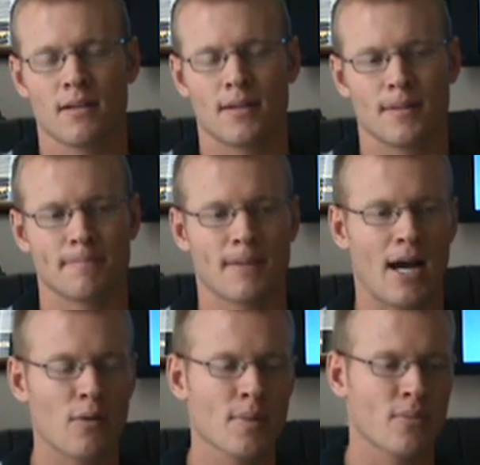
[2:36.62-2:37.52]

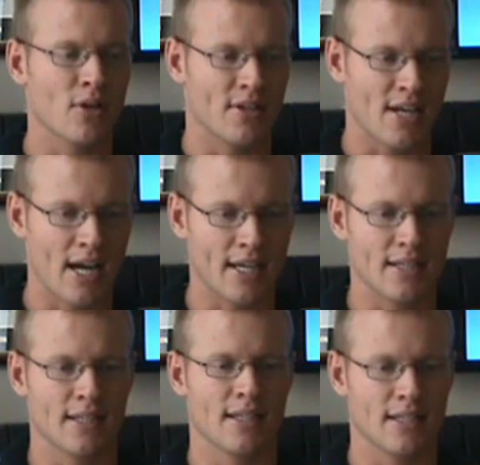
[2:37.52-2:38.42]
I remember at
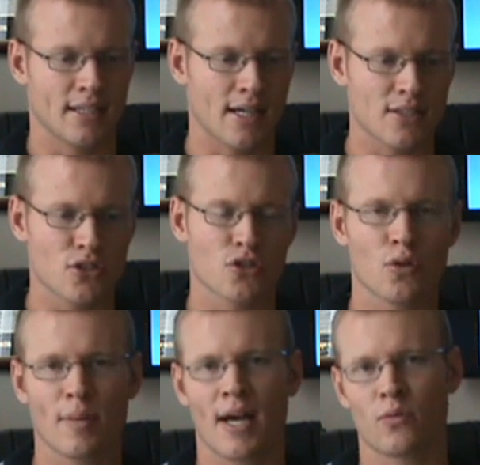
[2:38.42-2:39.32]
night, it got
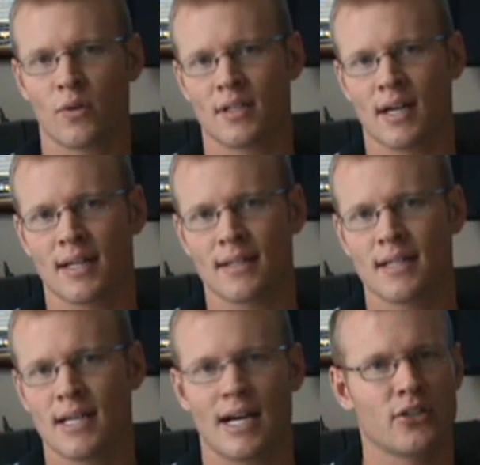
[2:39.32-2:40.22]
so bad one night,
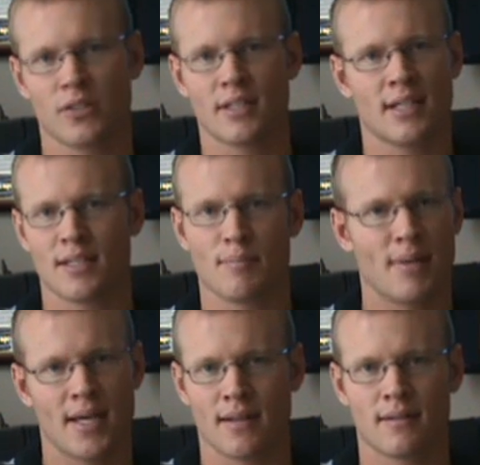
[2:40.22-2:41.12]
I couldn't get into
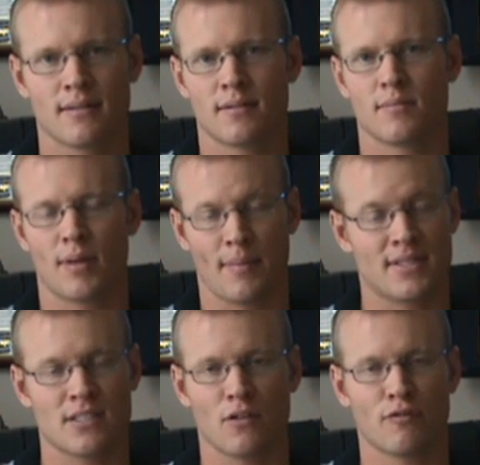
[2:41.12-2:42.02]
bed by
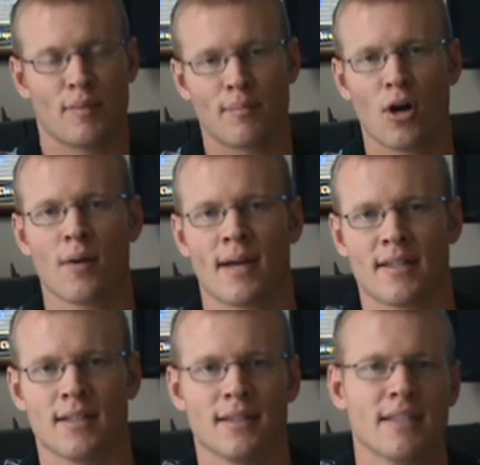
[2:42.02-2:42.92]
myself. My mom
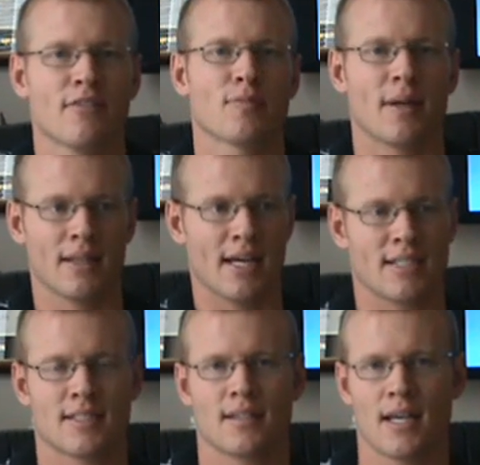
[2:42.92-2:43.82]
had to lift my
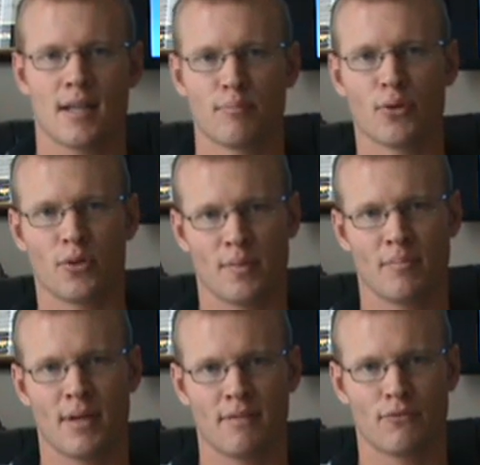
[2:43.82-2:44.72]
legs and put them
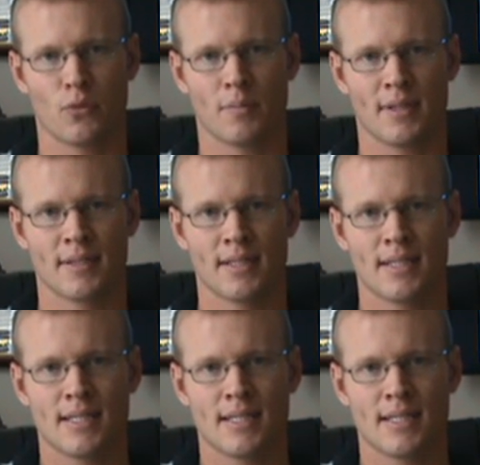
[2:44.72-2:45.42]
in bed for me.